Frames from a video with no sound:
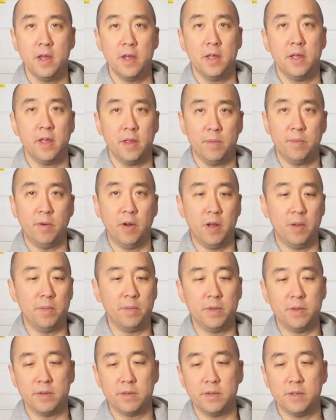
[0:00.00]
a
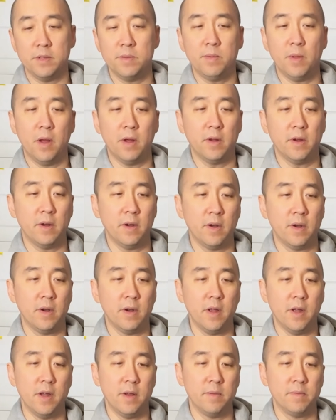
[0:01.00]
problem using this
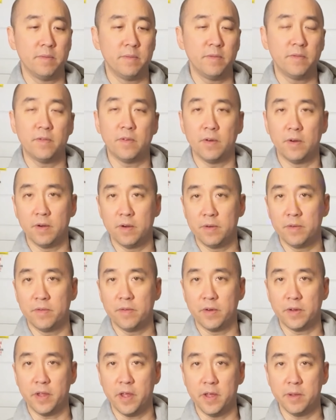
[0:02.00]
blocker for
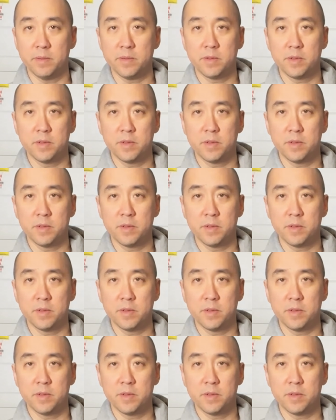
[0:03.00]
games.